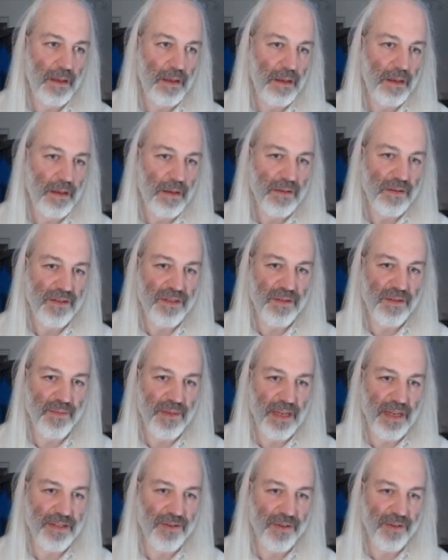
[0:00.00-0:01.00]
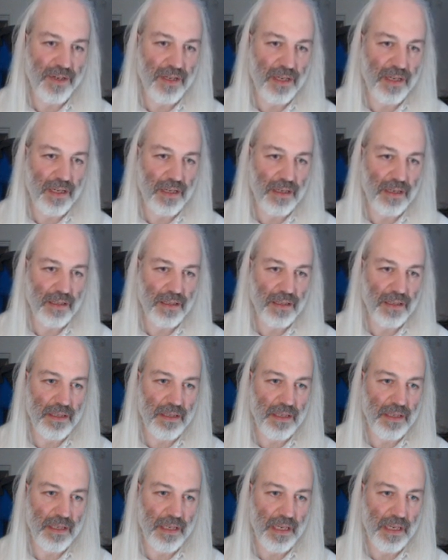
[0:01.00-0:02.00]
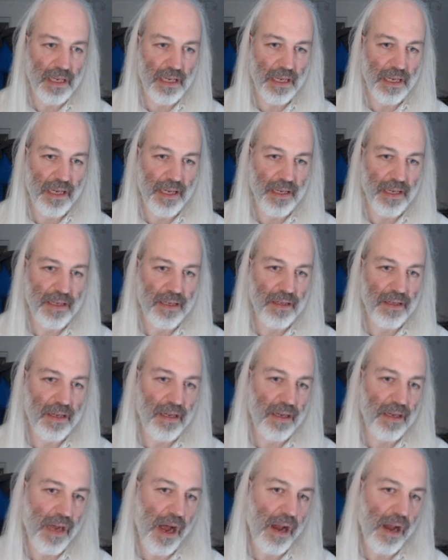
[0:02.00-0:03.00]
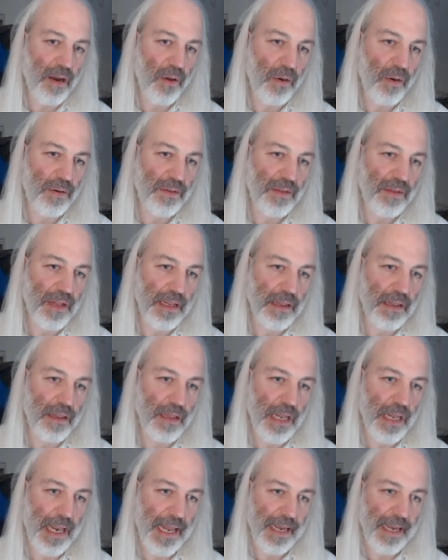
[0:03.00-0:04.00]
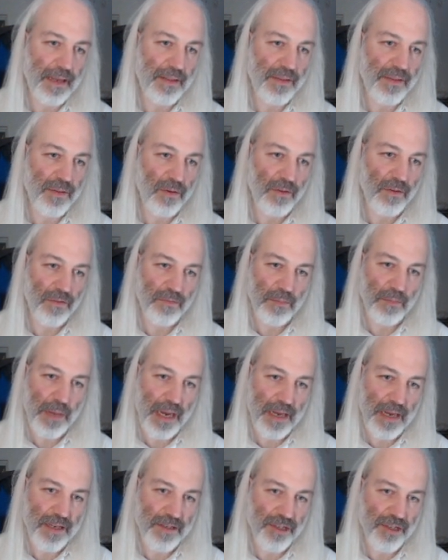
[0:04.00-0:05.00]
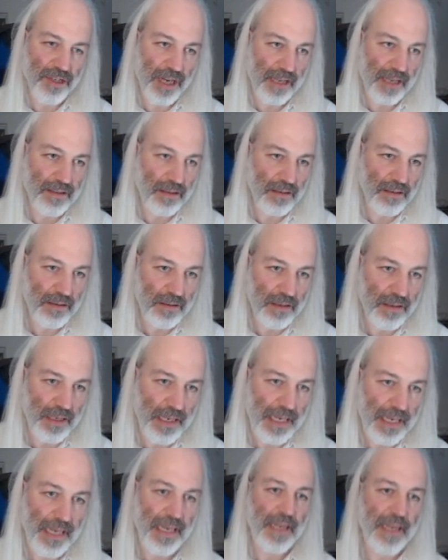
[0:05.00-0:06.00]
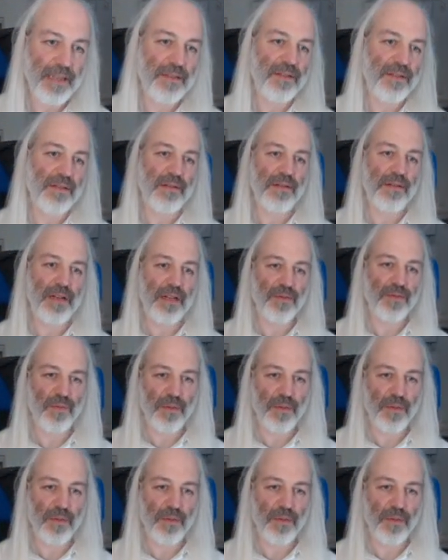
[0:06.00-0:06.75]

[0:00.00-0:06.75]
symmetrical and along the length of my shuttle, and that will be